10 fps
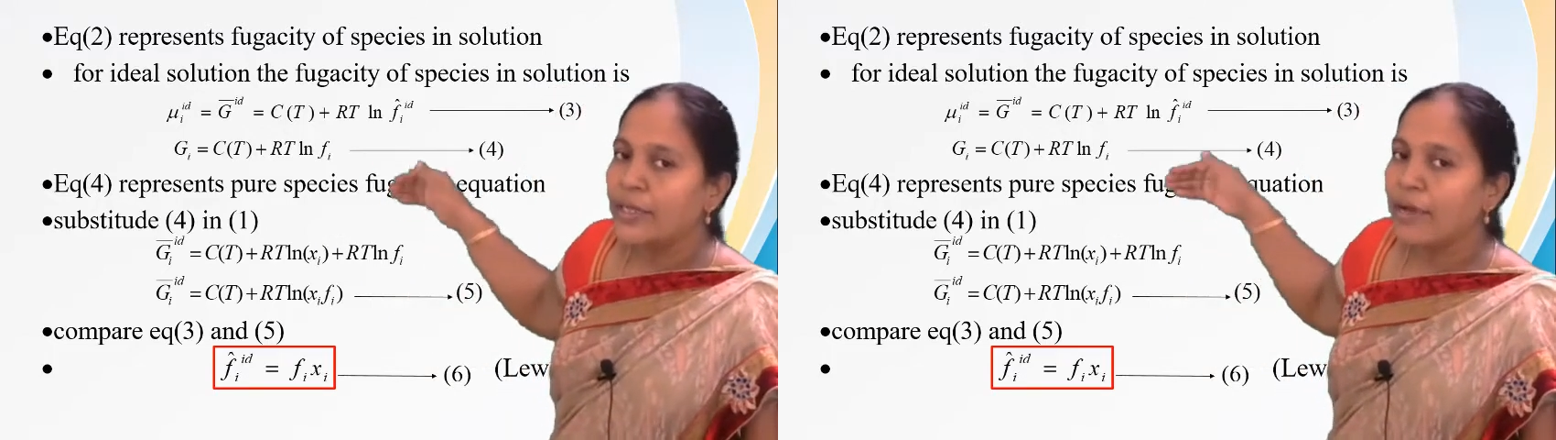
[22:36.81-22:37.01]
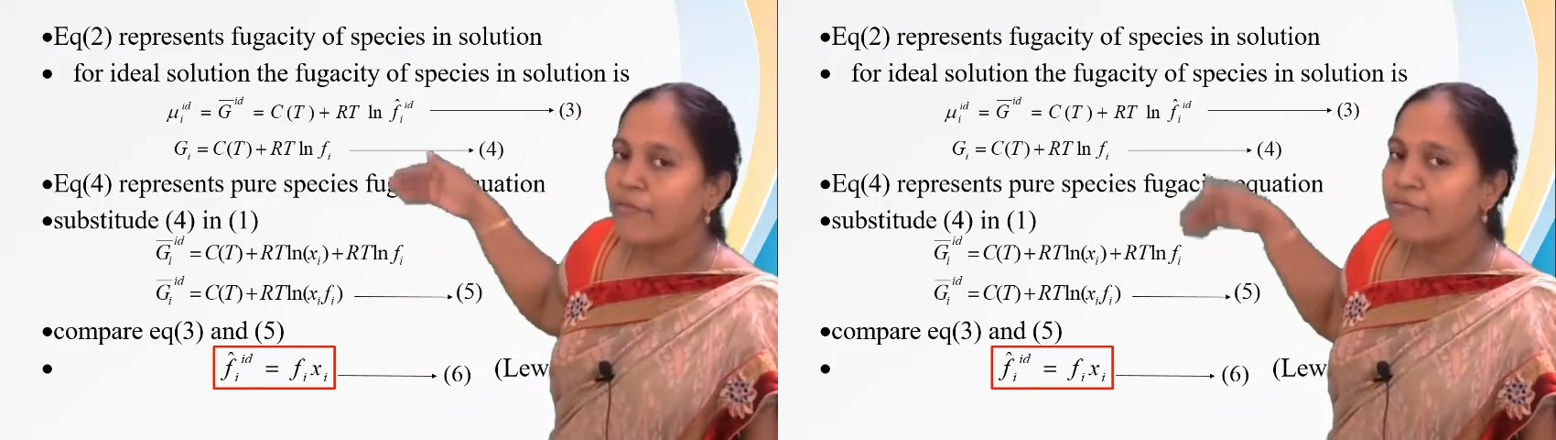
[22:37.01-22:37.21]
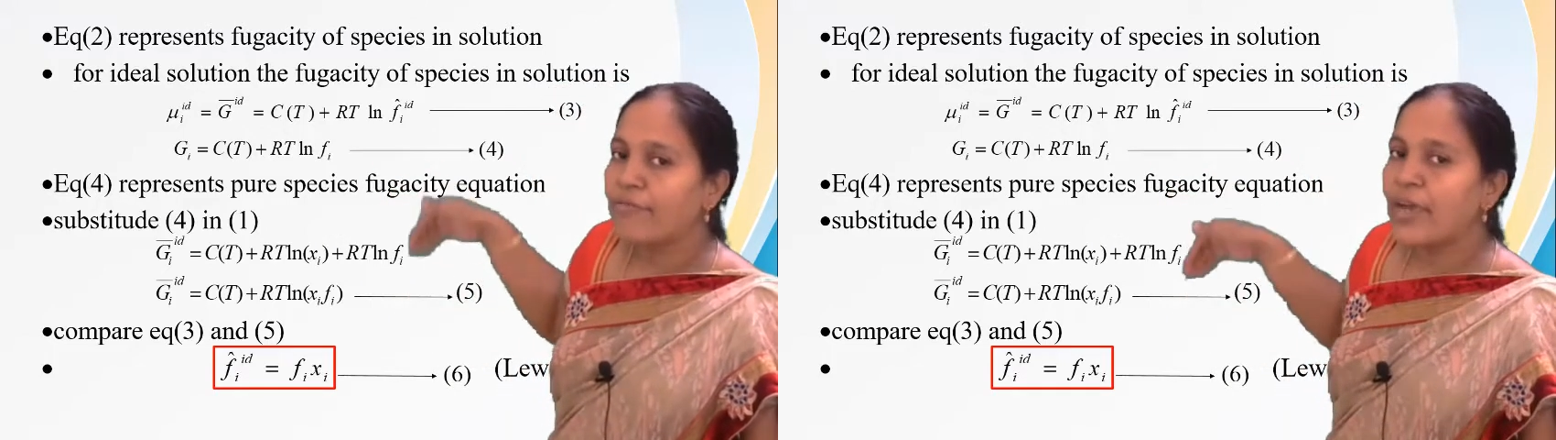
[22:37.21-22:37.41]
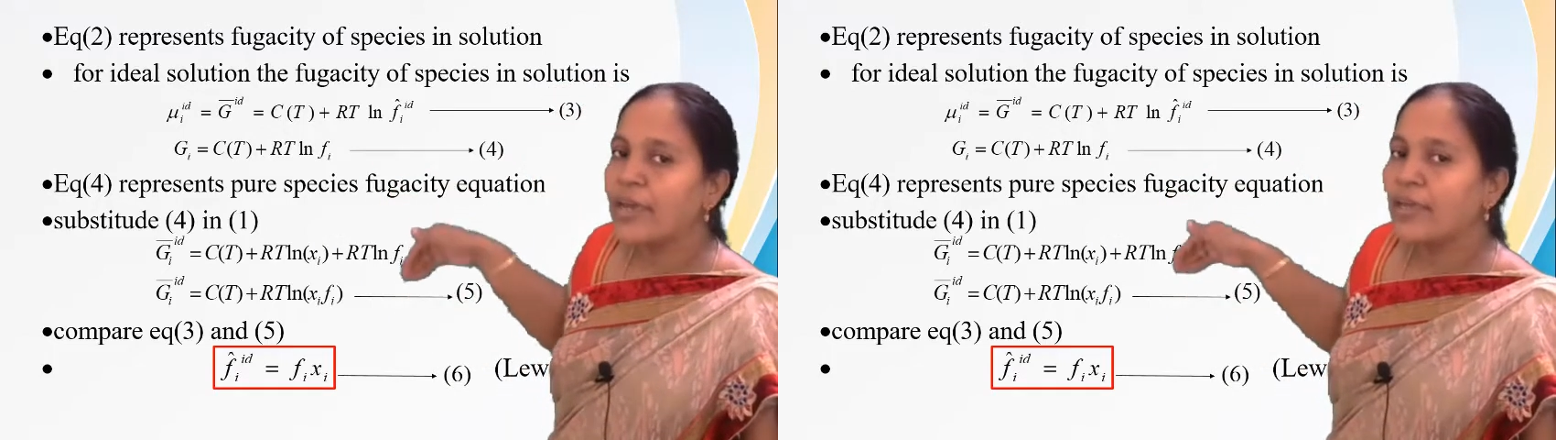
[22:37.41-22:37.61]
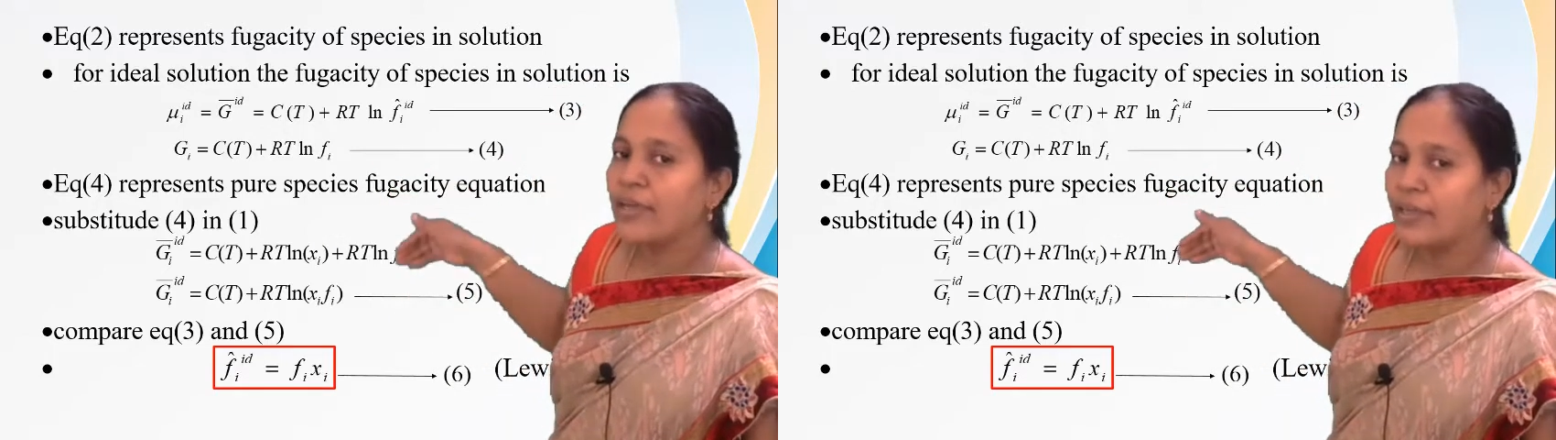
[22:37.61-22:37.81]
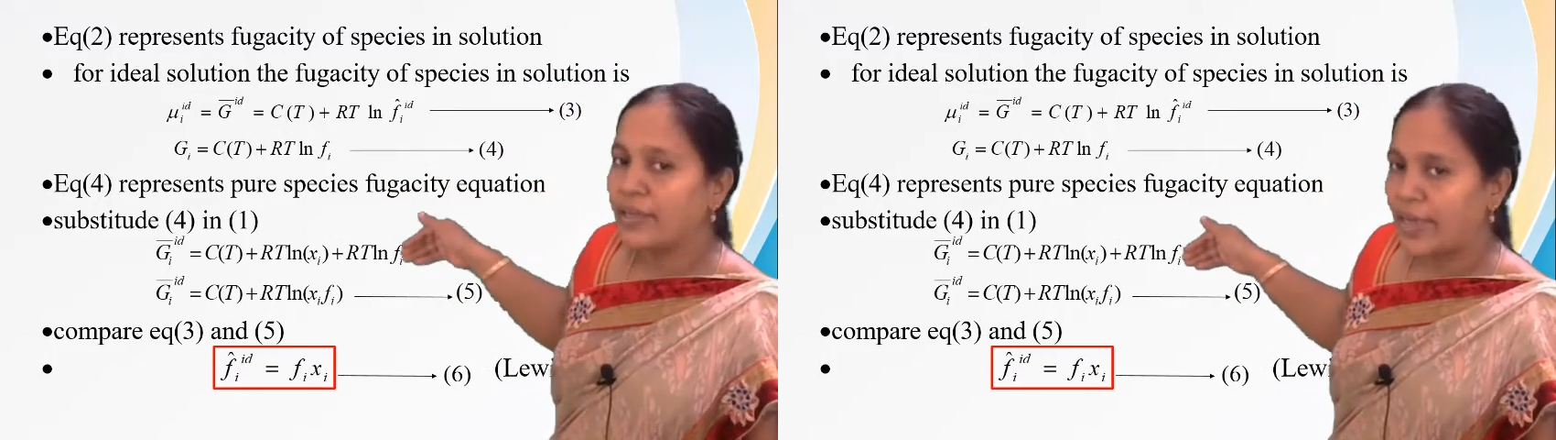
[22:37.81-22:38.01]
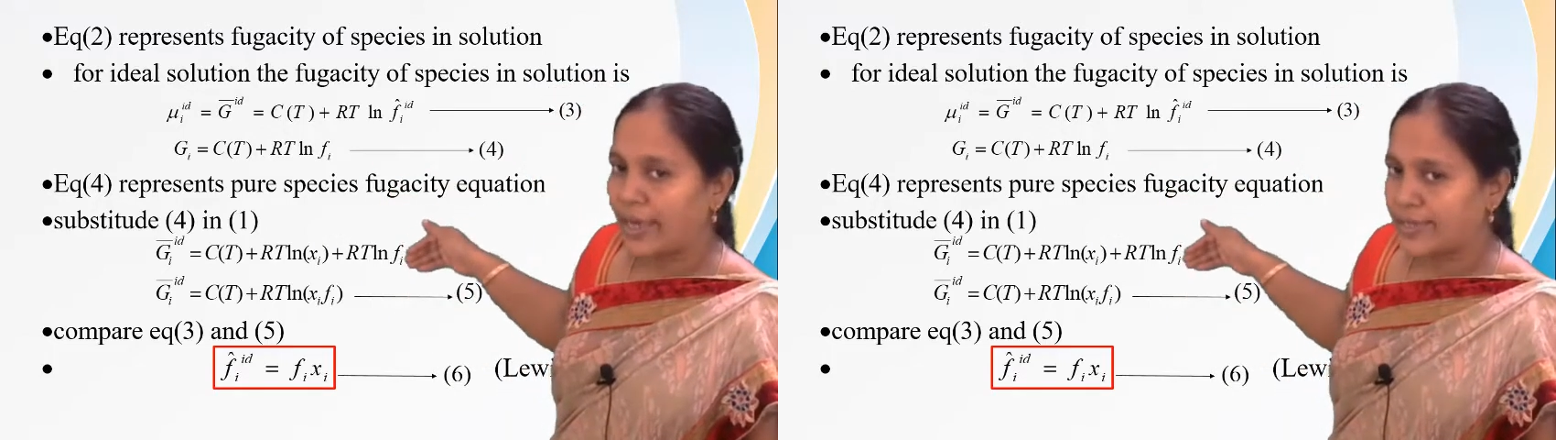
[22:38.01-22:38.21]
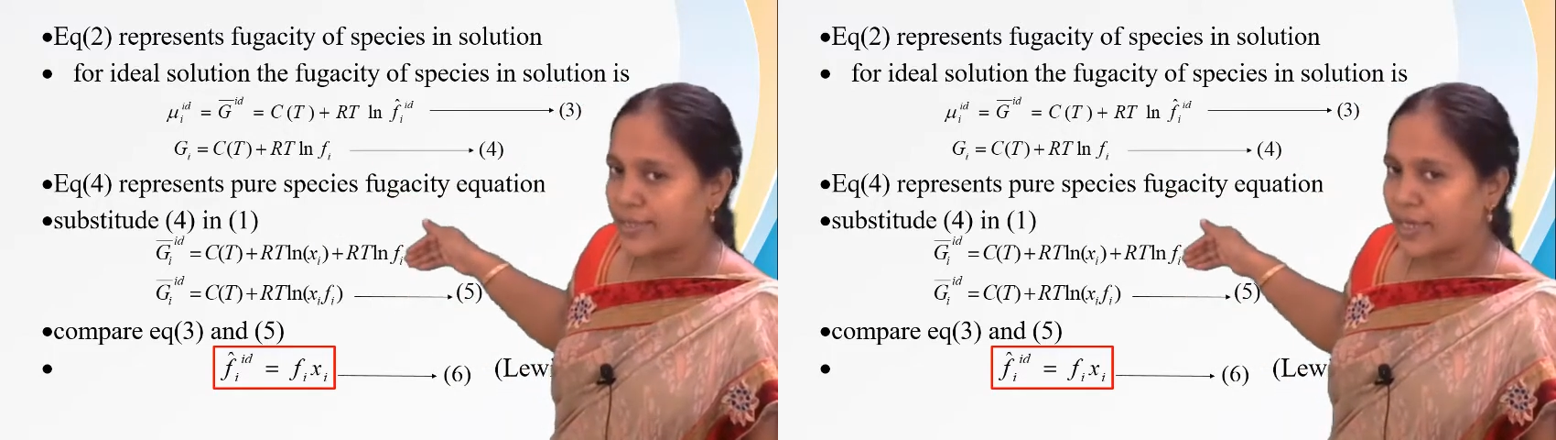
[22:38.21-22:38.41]
Fi
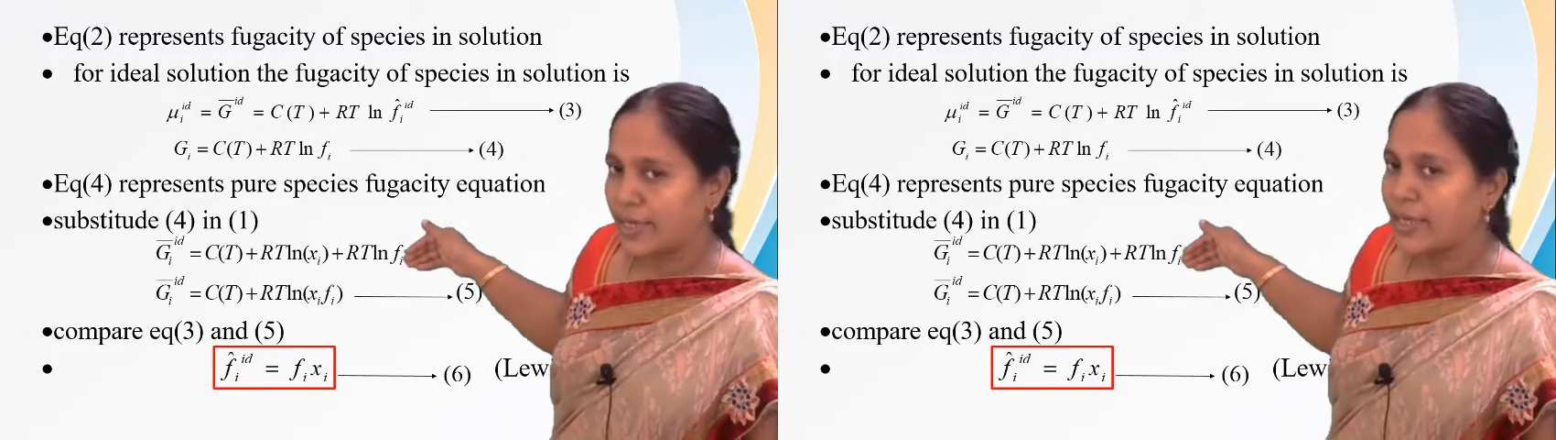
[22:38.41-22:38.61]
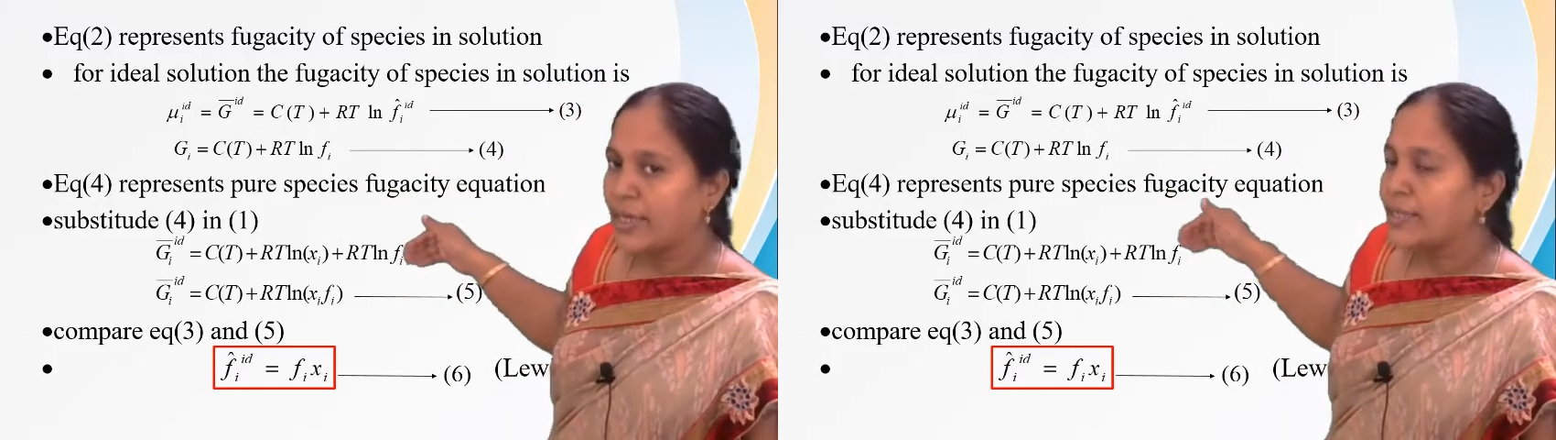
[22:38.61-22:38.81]
xi.